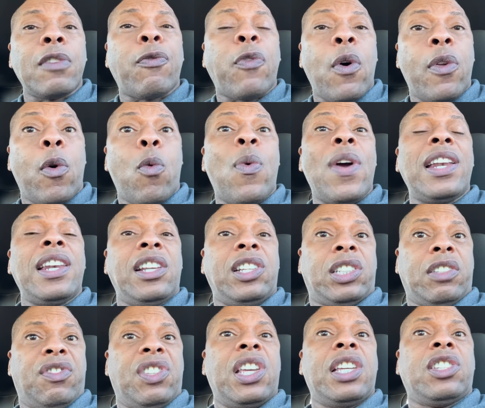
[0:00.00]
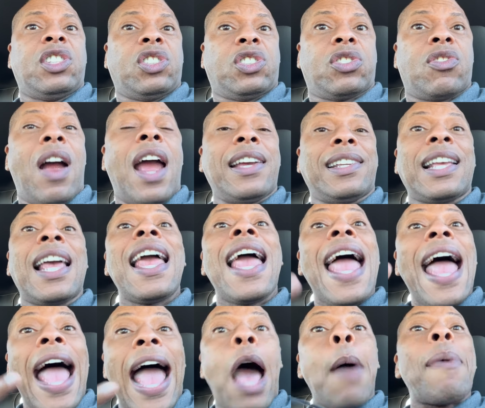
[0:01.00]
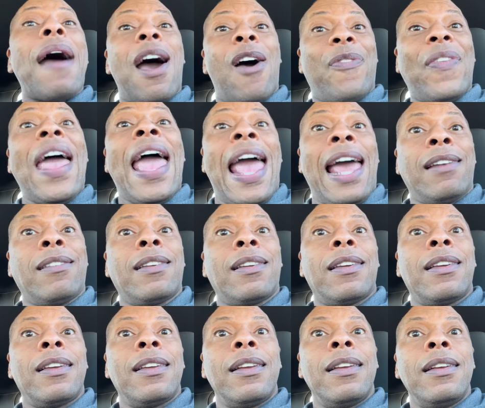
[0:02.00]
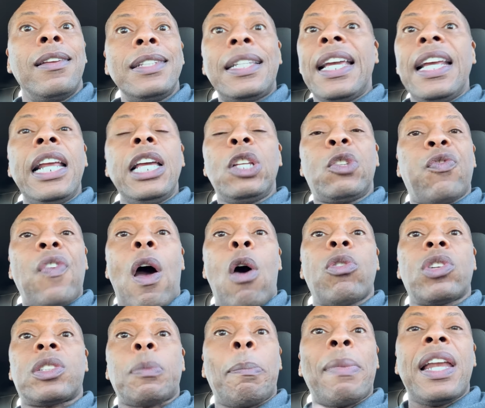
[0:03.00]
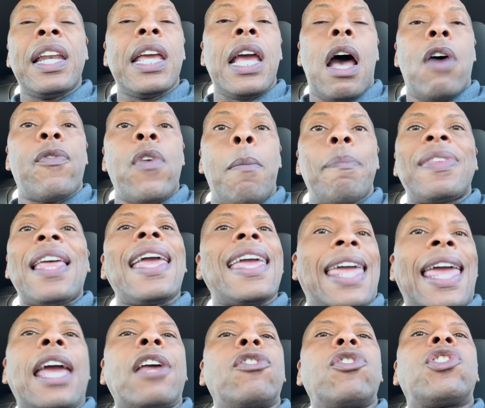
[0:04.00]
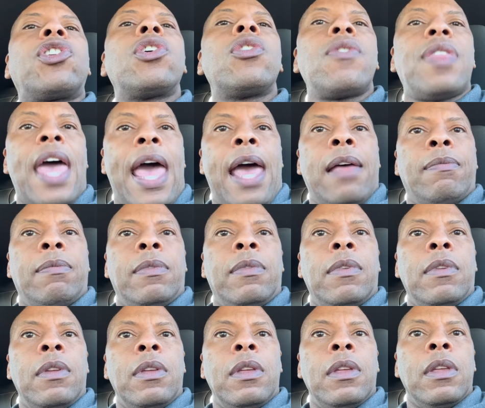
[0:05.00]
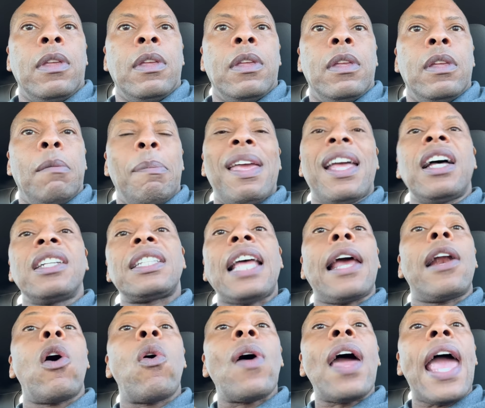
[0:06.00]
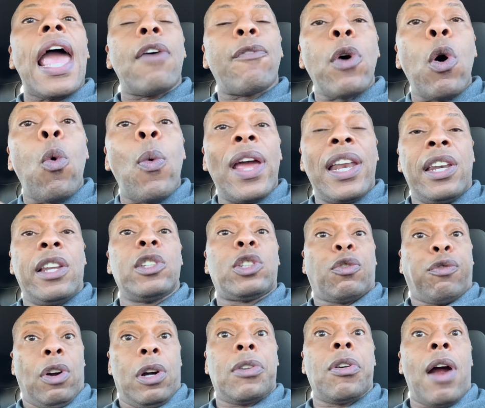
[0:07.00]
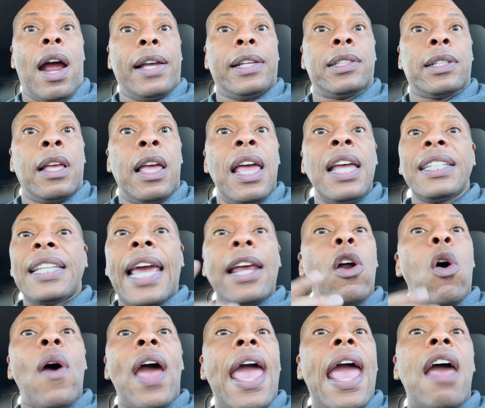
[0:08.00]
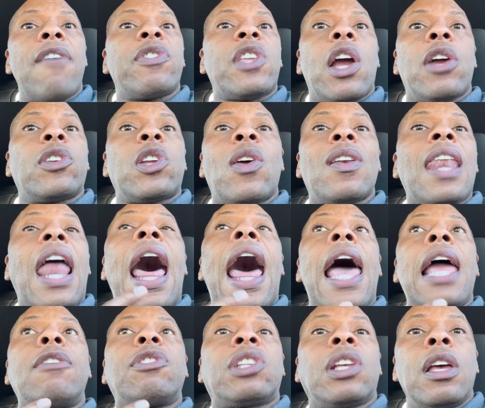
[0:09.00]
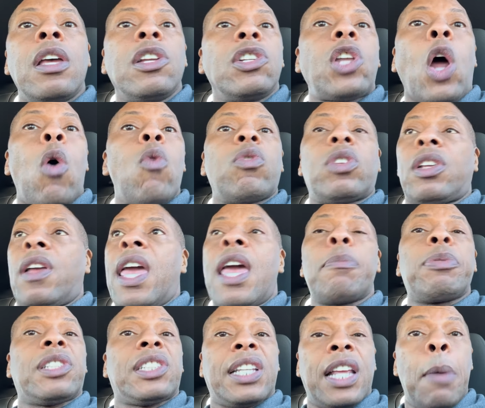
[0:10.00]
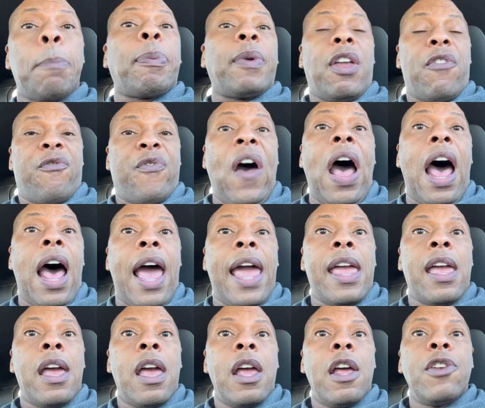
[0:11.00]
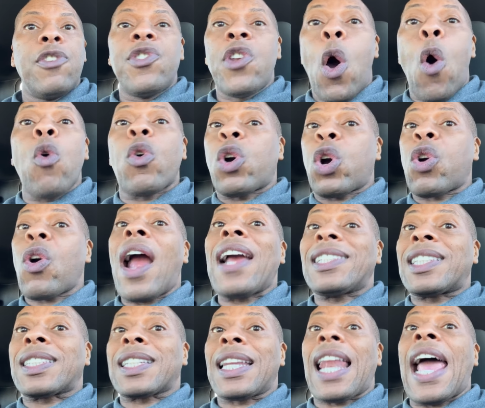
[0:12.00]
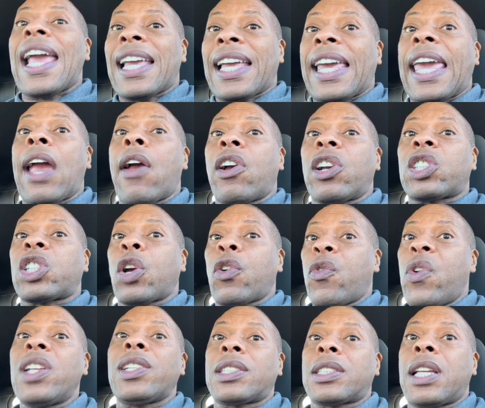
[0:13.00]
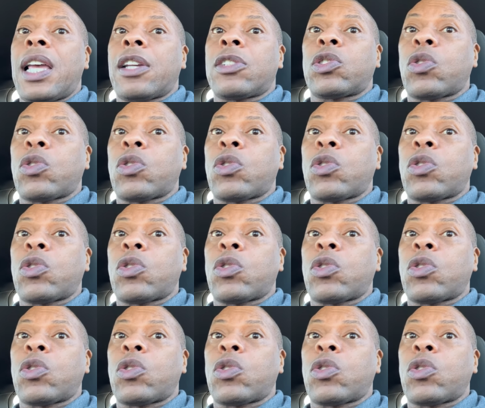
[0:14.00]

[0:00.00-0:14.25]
for the witness of Jesus Christ? How about that? See, these folks, many of them, they can't do that because they don't have a witness for Christ. They don't have, their, their lives don't exemplify no Christ-like characteristics